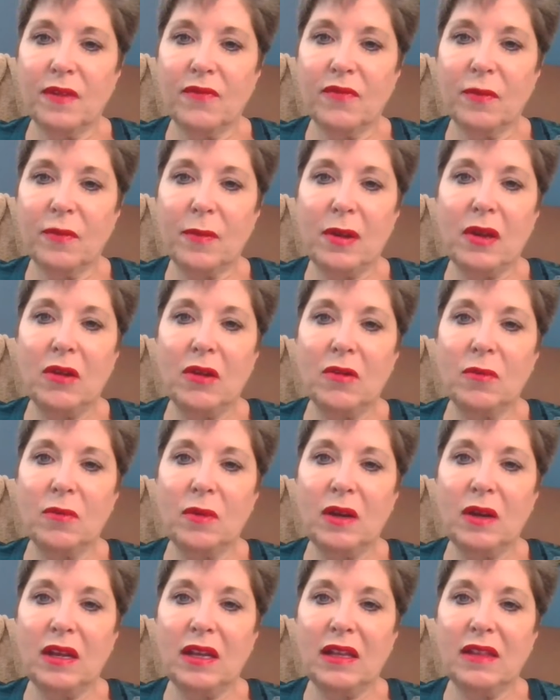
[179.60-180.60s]
familiar
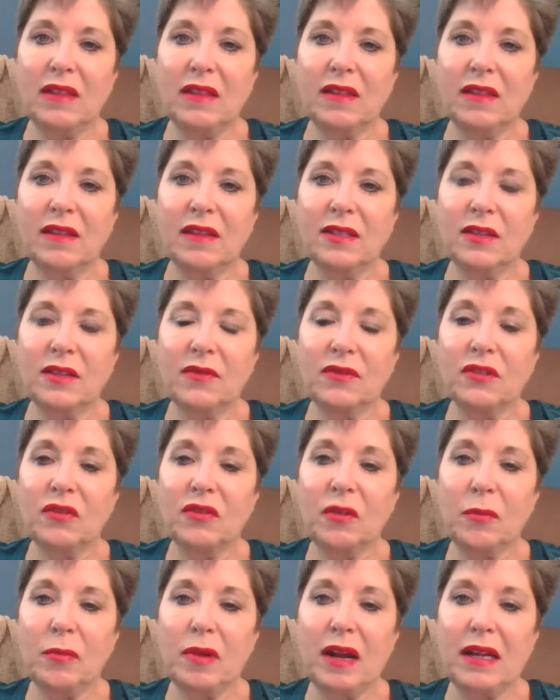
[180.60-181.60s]
with several
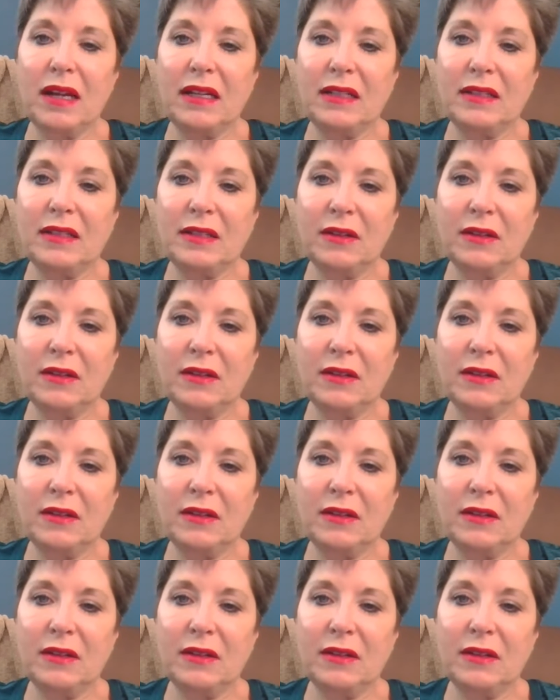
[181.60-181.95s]
different products